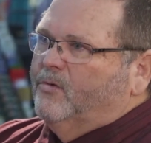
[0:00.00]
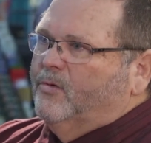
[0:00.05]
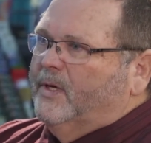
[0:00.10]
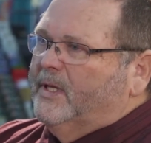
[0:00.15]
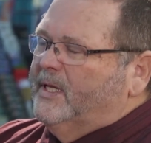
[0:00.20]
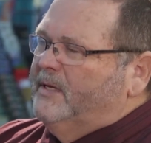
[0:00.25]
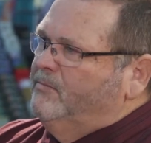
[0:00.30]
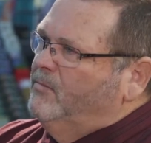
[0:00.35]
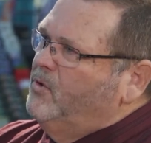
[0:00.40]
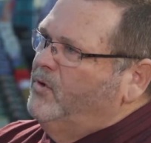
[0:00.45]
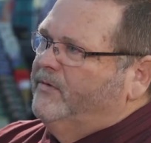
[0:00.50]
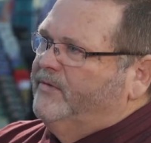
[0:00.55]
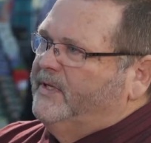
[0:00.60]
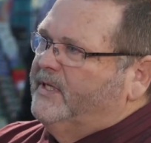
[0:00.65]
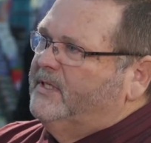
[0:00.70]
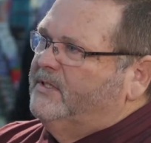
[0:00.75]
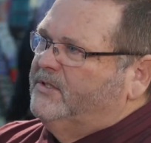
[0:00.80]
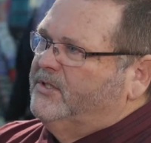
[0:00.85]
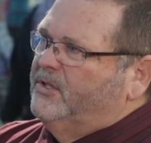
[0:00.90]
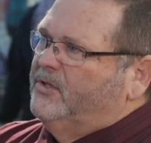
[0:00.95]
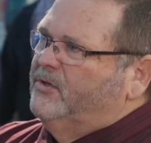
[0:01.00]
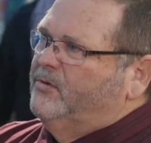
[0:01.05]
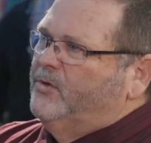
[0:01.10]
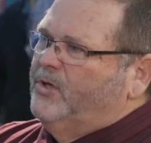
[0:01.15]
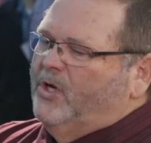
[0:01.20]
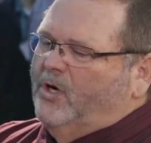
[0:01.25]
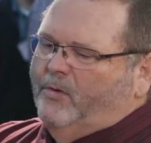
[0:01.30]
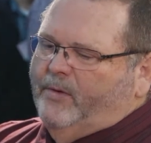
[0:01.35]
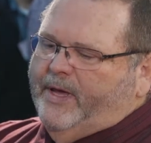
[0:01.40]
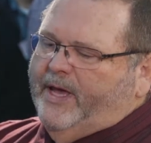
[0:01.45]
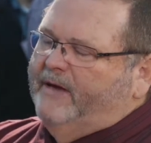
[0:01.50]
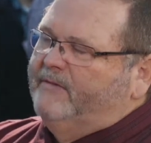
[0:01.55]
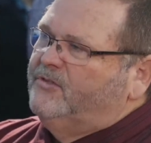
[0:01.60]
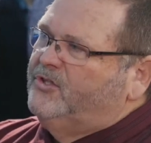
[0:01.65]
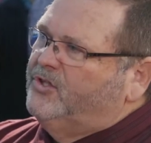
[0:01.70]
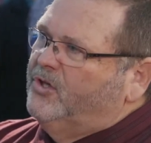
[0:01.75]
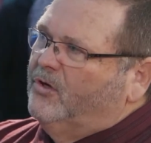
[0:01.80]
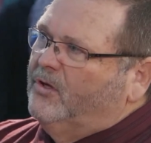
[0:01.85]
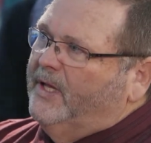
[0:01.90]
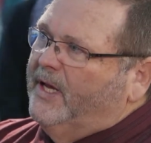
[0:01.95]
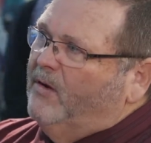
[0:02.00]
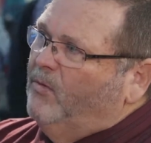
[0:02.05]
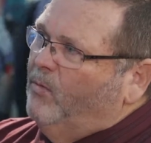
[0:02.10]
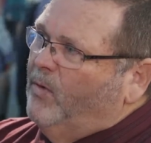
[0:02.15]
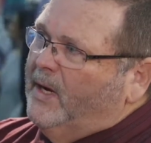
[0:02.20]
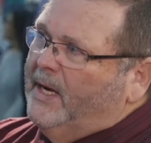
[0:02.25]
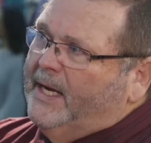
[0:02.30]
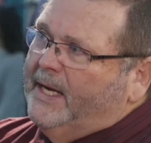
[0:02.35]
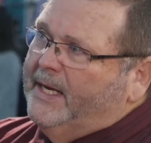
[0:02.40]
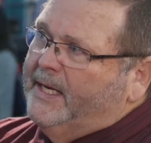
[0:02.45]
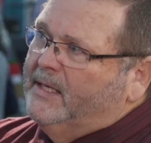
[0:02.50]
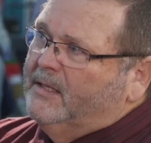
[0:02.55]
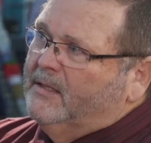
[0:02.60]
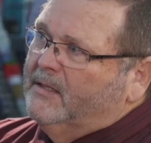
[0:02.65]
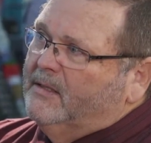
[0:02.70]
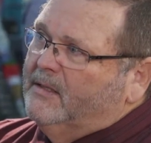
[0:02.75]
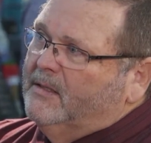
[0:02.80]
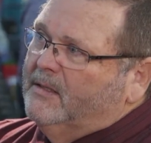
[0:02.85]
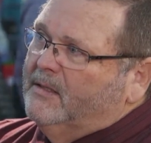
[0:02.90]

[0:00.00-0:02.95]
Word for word: really moved into. You know, we have Jolette Wine.